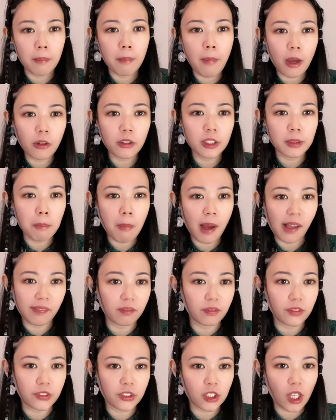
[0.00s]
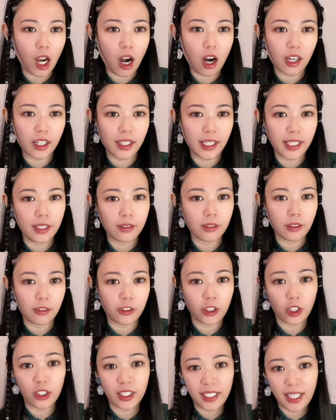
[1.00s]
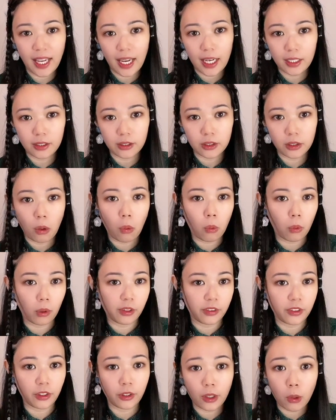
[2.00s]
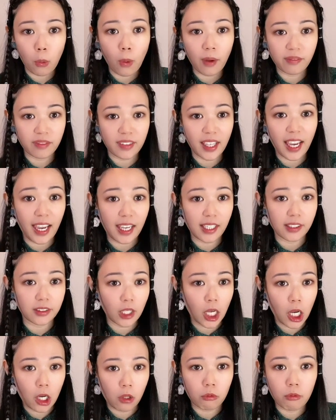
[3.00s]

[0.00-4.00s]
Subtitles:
most months are either 30 days or 31 days,